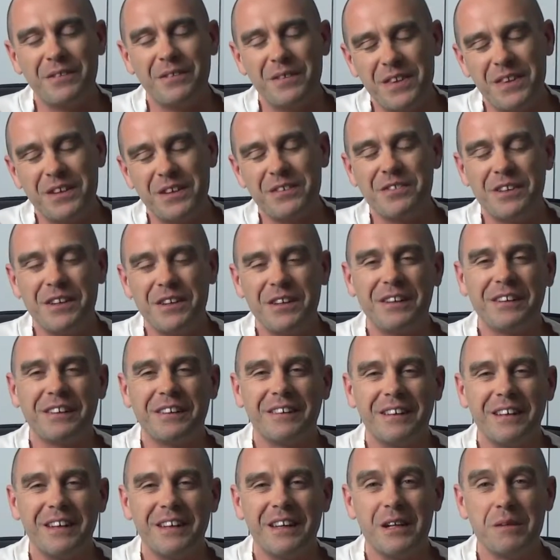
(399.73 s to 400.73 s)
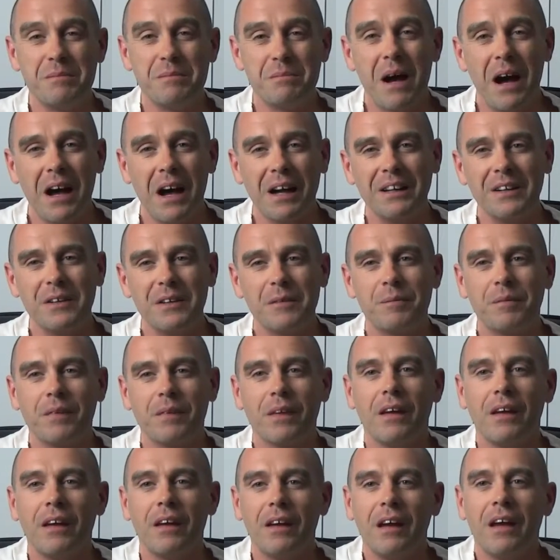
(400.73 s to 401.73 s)
your reader in mind.
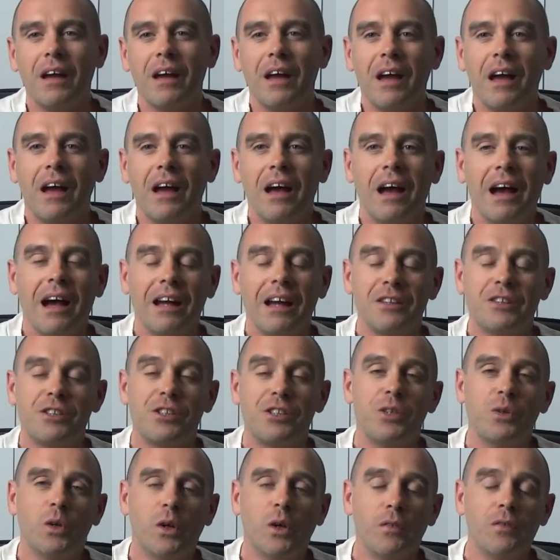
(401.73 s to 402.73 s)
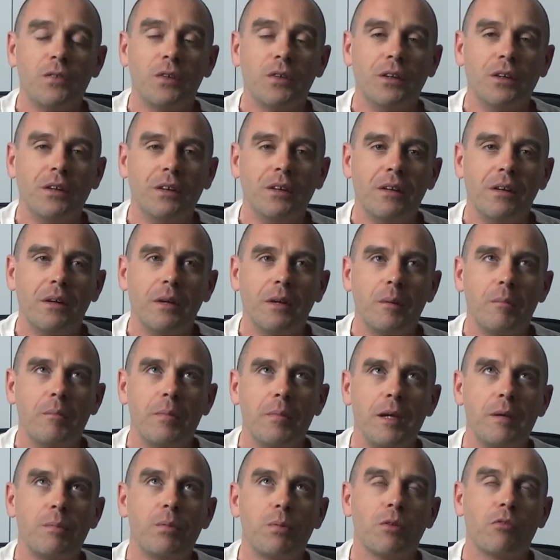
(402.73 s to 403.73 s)
Too often,
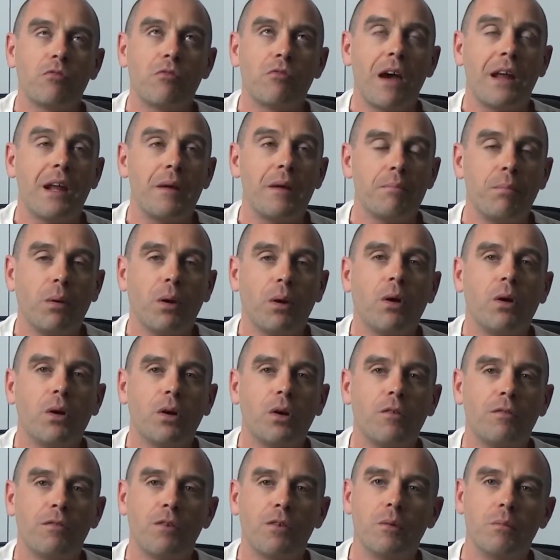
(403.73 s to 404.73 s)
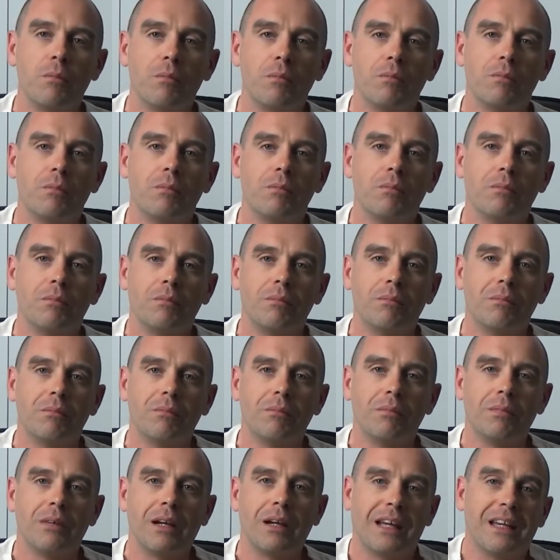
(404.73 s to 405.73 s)
people write a blog from,
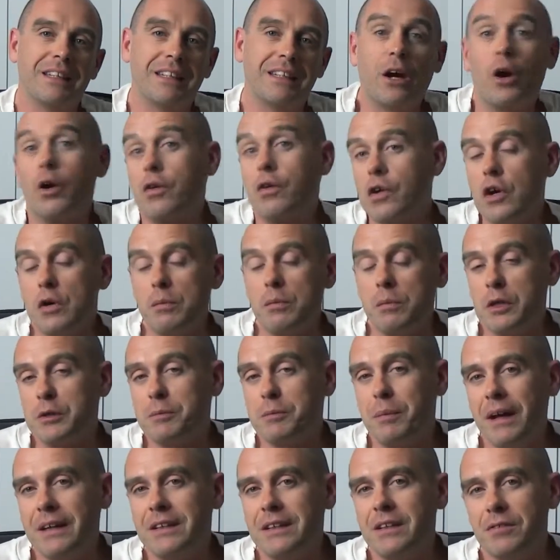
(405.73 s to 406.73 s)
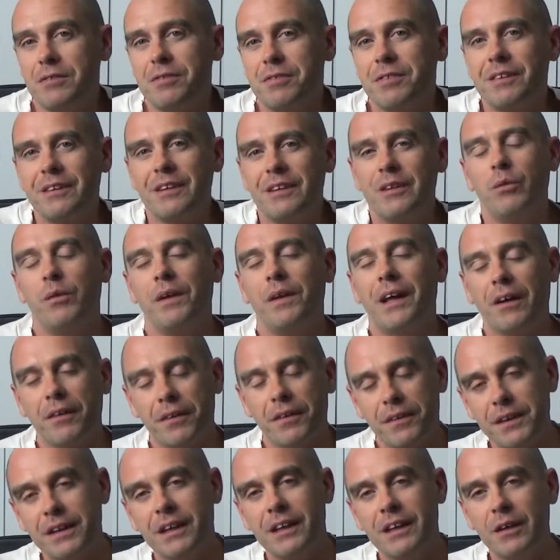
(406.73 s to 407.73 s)
I guess, our own perspective
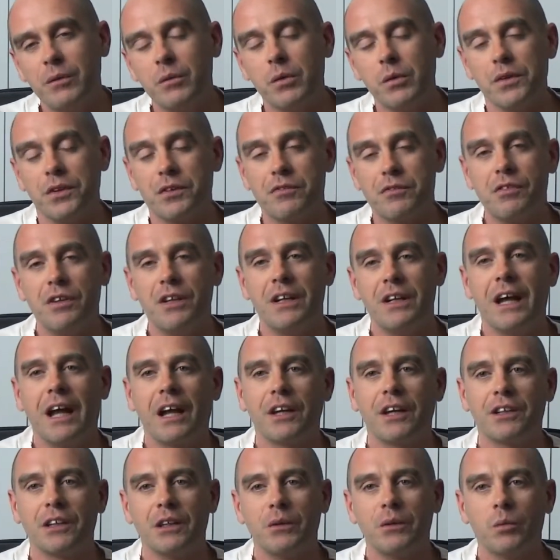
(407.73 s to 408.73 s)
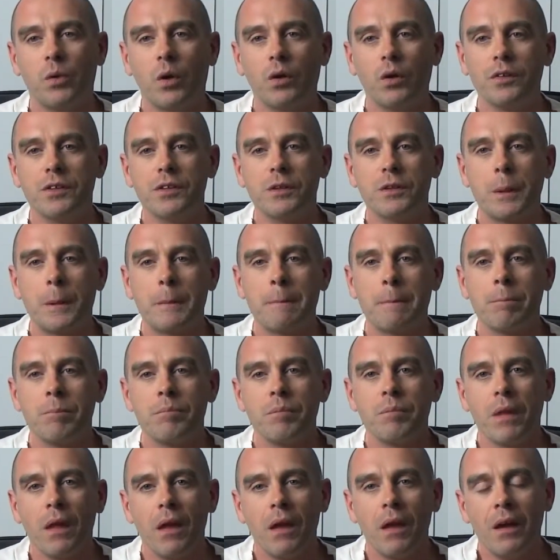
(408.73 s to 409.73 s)
without thinking what the reader actually
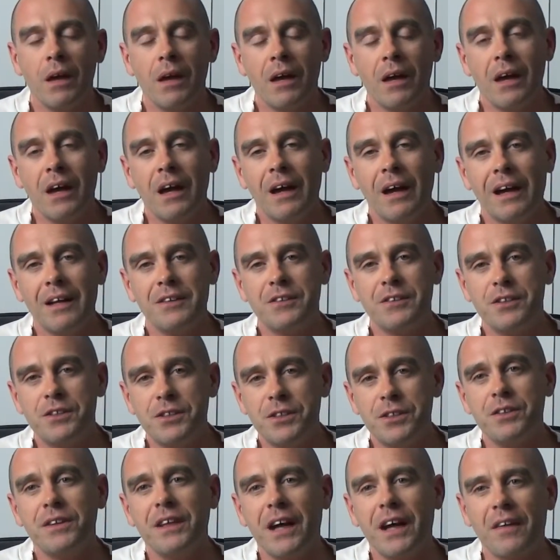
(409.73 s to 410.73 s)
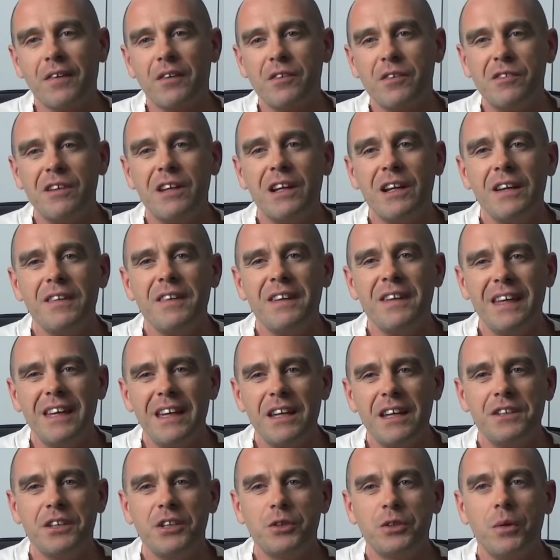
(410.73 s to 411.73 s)
wants. And to do that, the
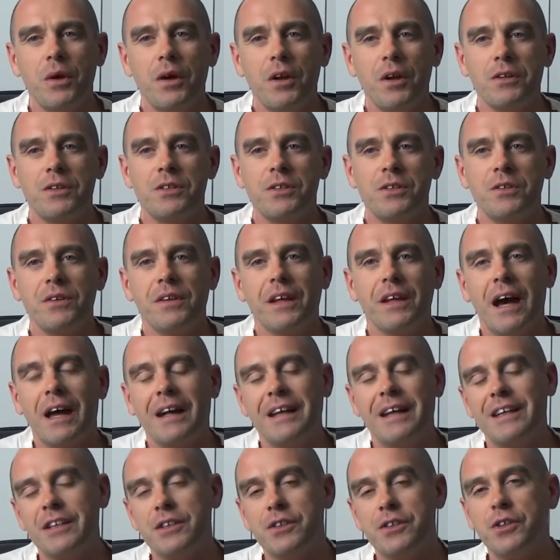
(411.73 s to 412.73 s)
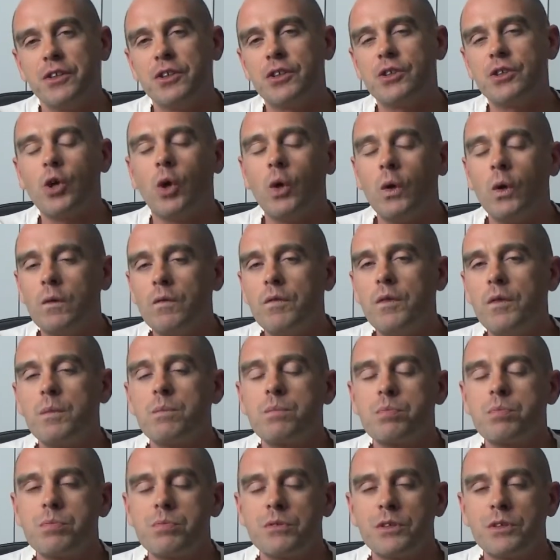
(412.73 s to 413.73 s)
easiest way to do that is to
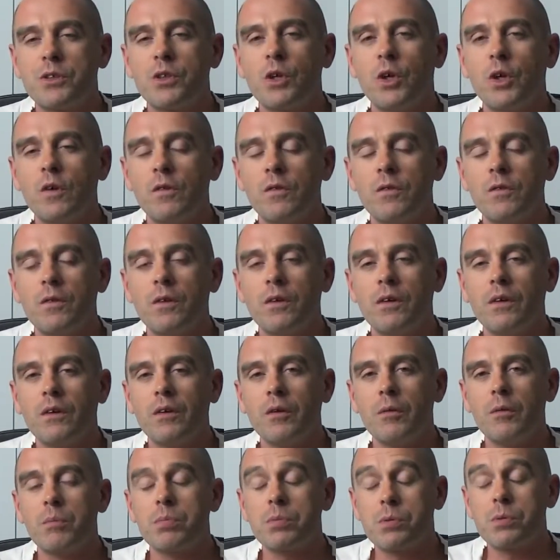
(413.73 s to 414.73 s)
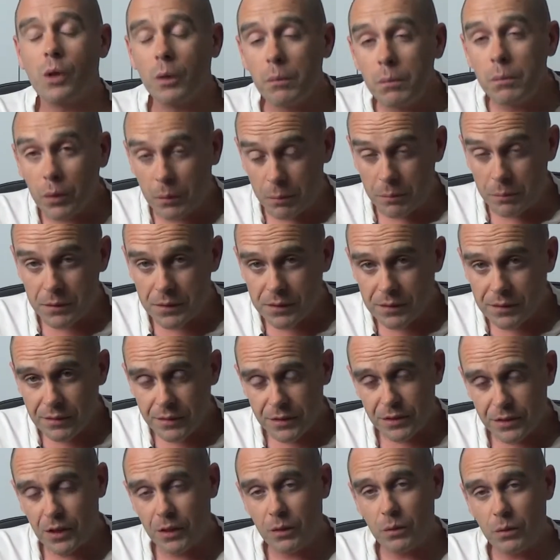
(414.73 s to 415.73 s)
solve problems.
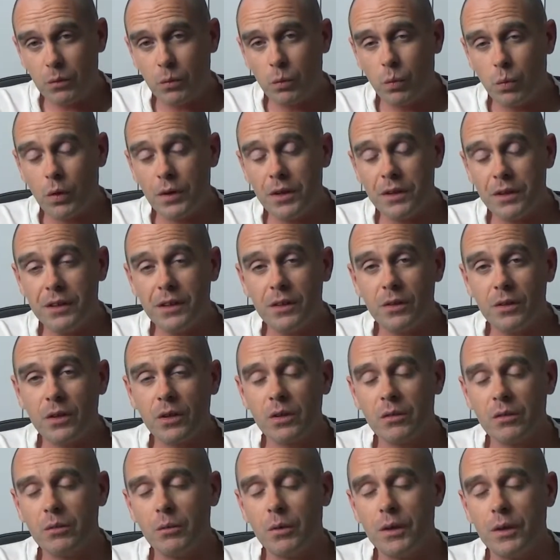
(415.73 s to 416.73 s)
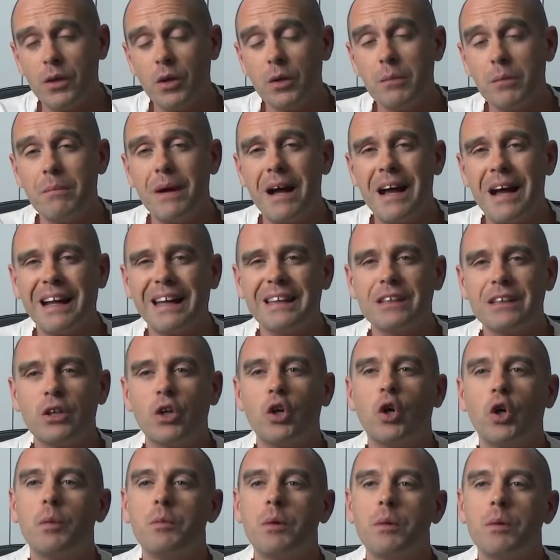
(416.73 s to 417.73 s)
So what are your market's
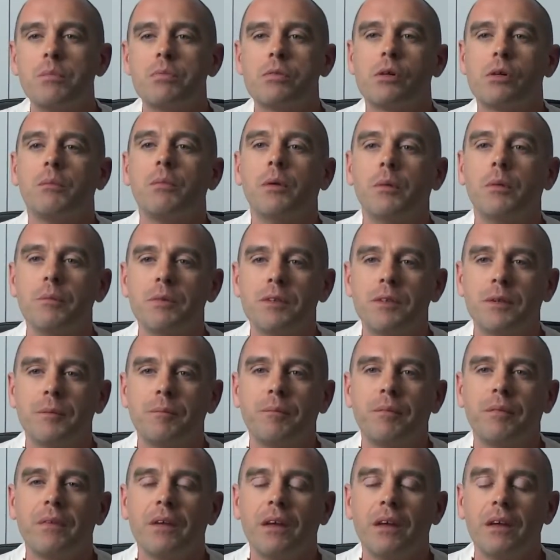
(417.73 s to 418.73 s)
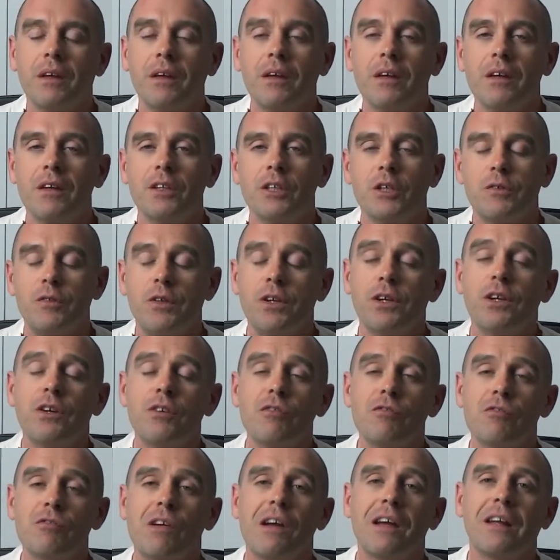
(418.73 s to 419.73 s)
common problems? So if you
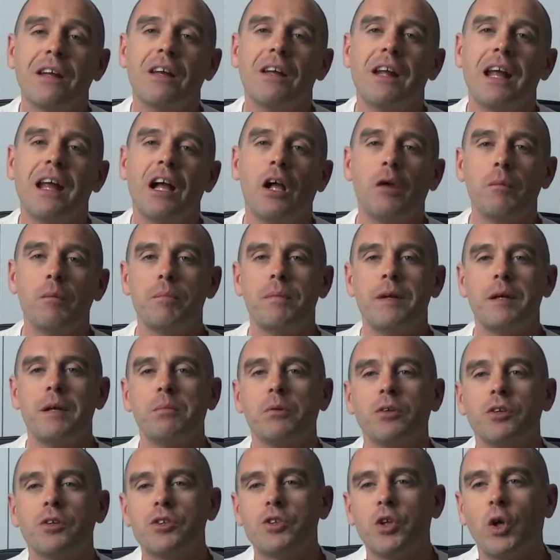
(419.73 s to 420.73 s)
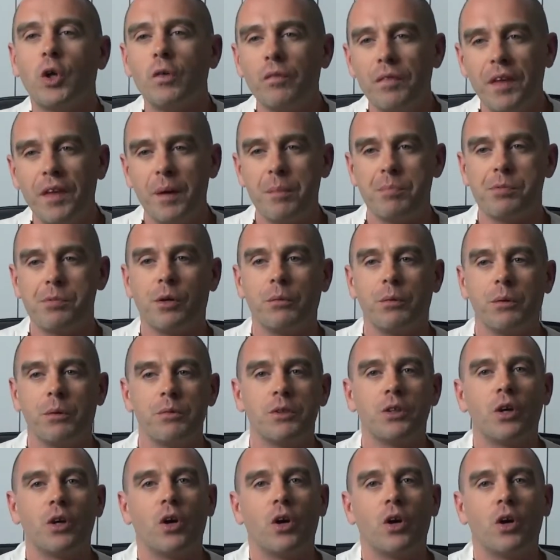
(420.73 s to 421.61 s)
can write and help people solve their problems,